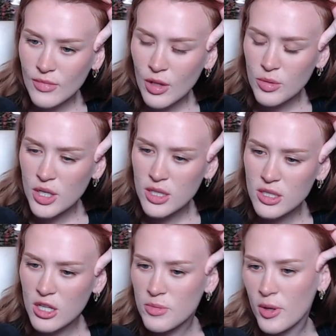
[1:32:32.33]
I wish I had
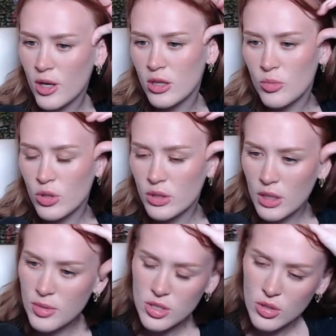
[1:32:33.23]
Sunspot on the board.
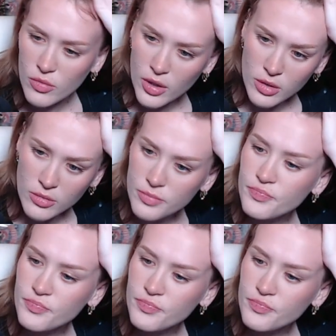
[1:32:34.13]
That'd be so fun.